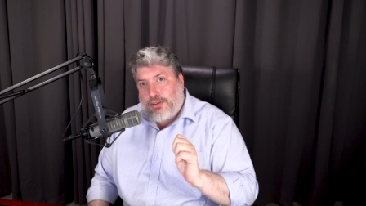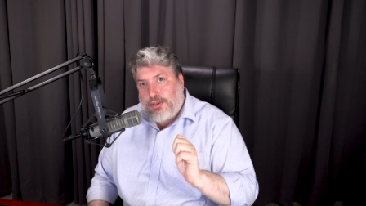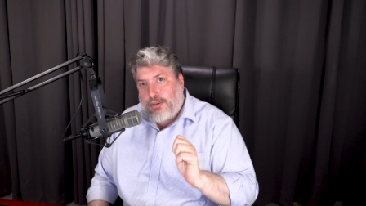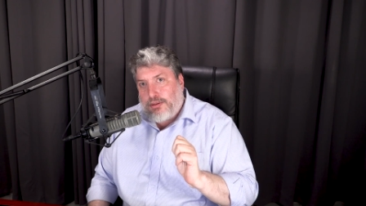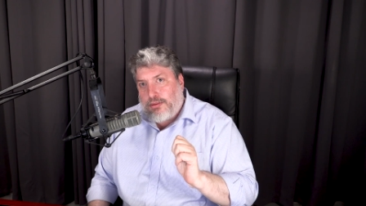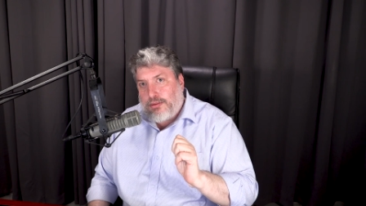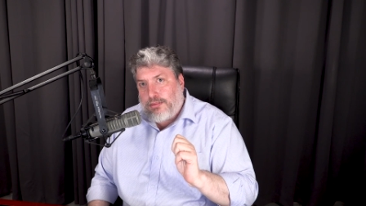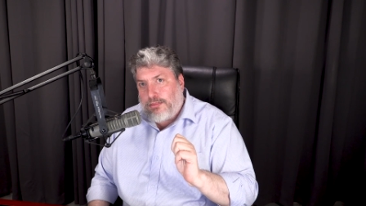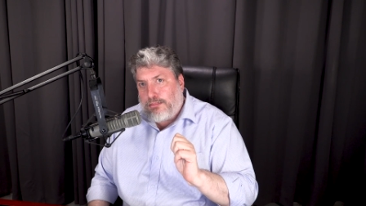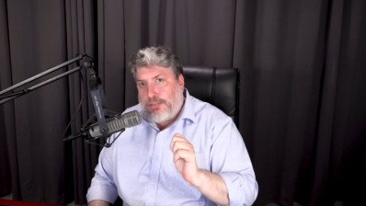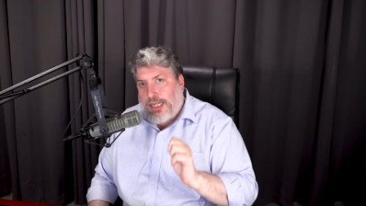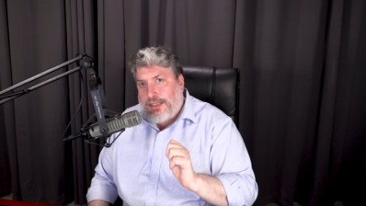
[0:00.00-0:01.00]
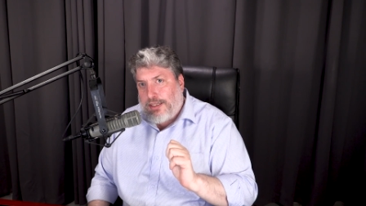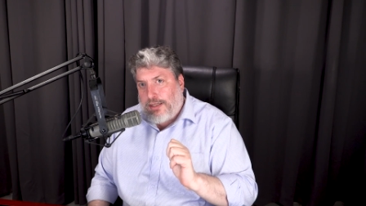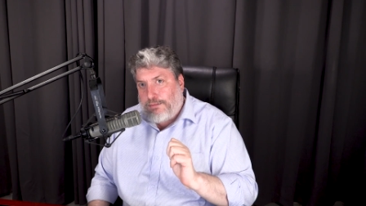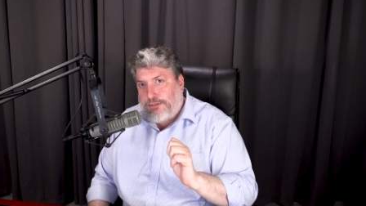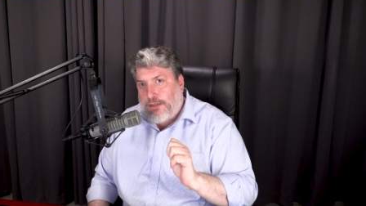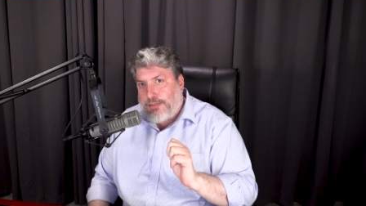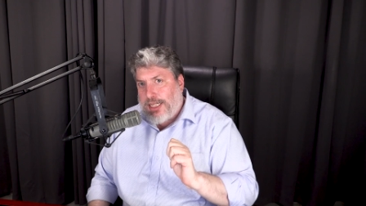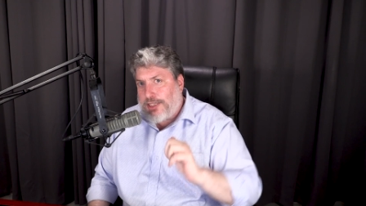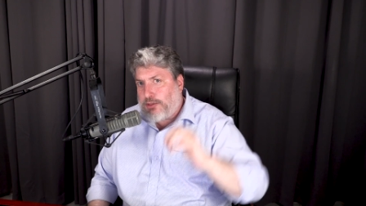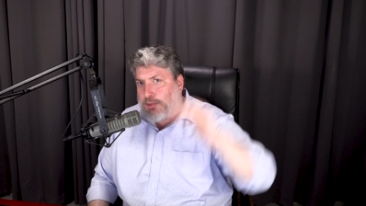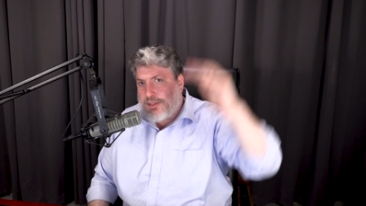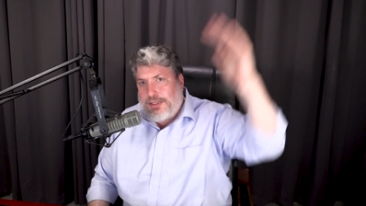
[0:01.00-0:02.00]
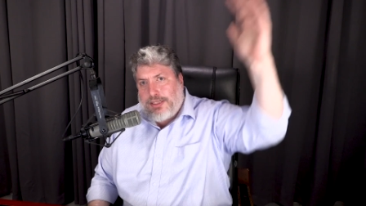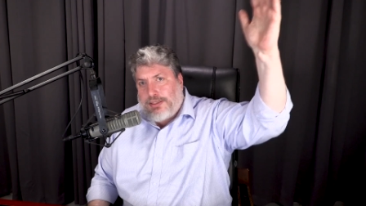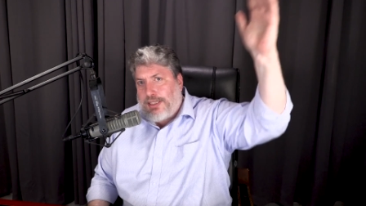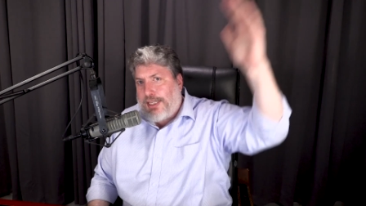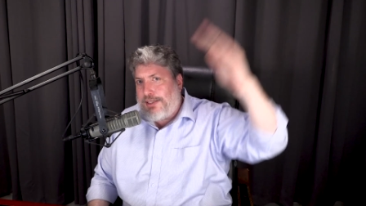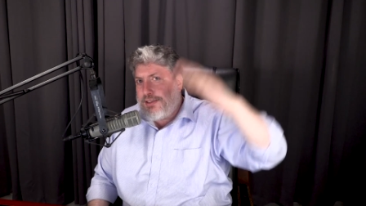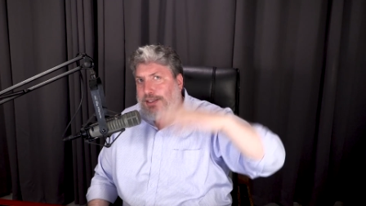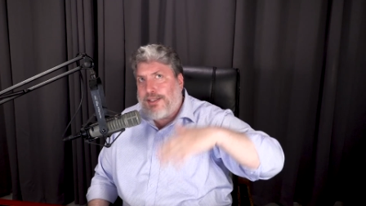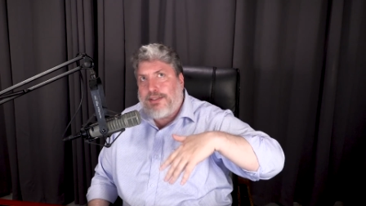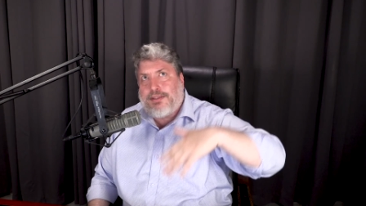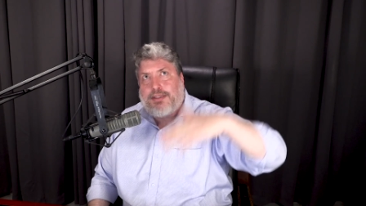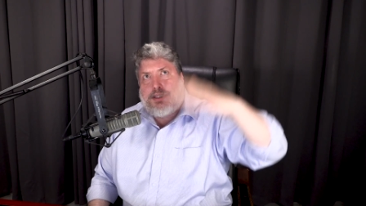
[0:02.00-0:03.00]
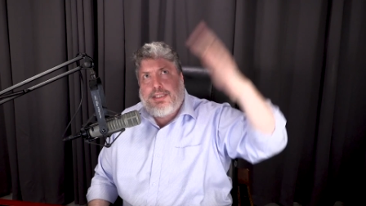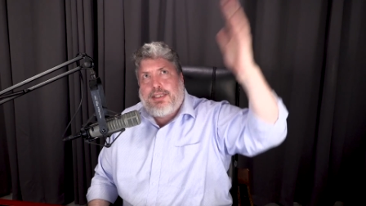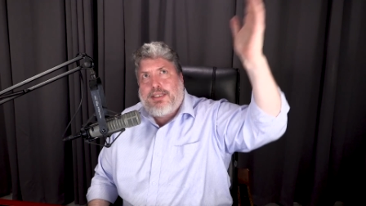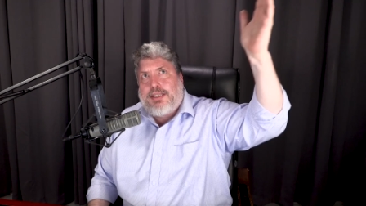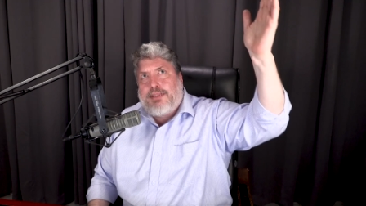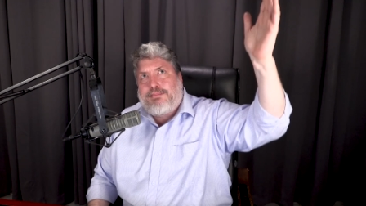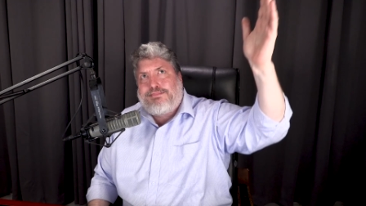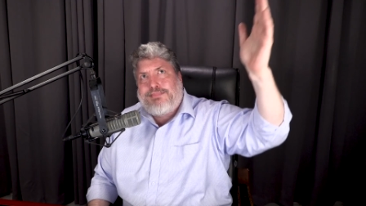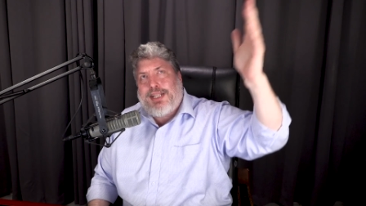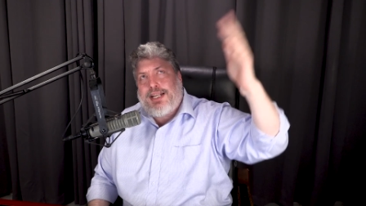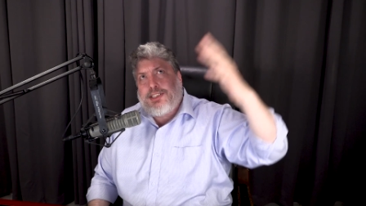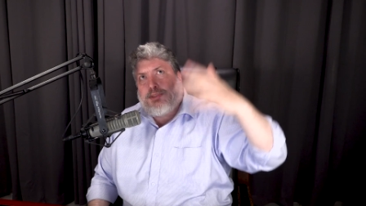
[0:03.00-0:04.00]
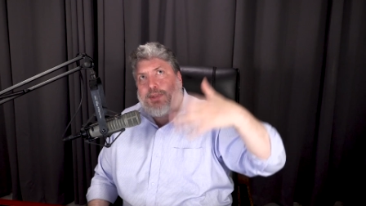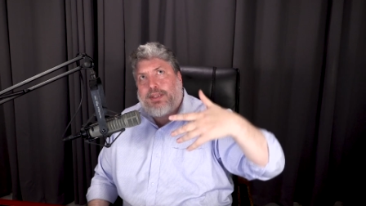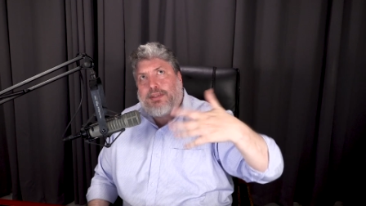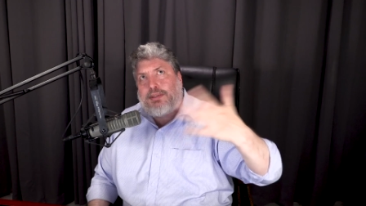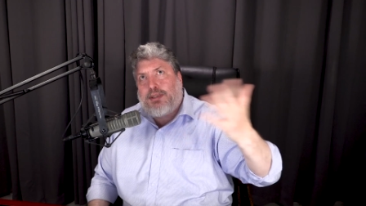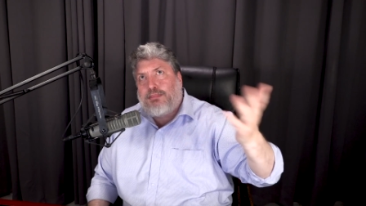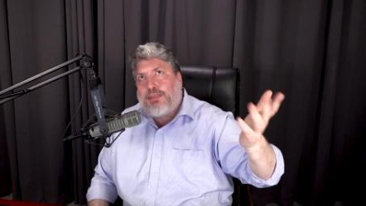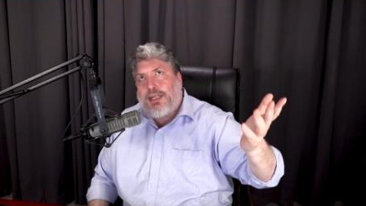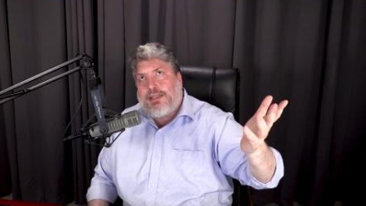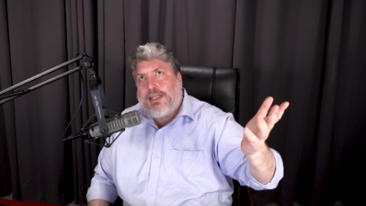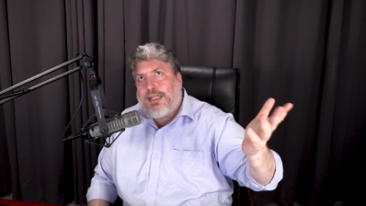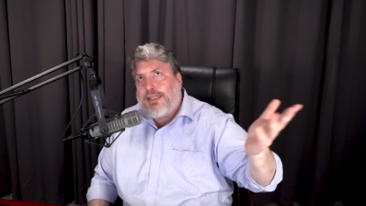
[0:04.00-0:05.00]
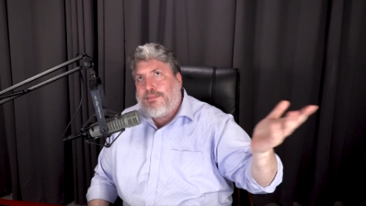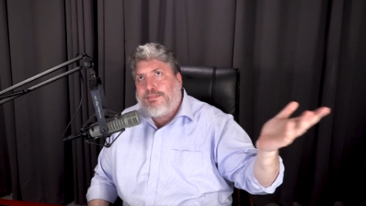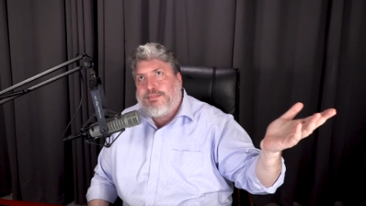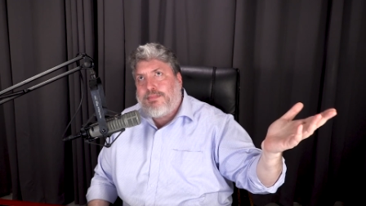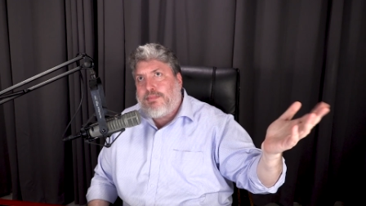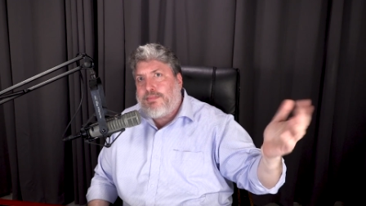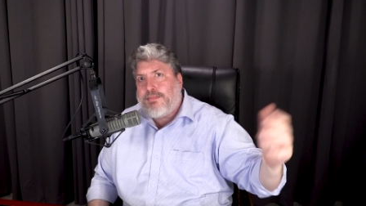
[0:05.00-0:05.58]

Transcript: to Bethlehem from Nazareth, let's say they're Nazareth to Bethlehem,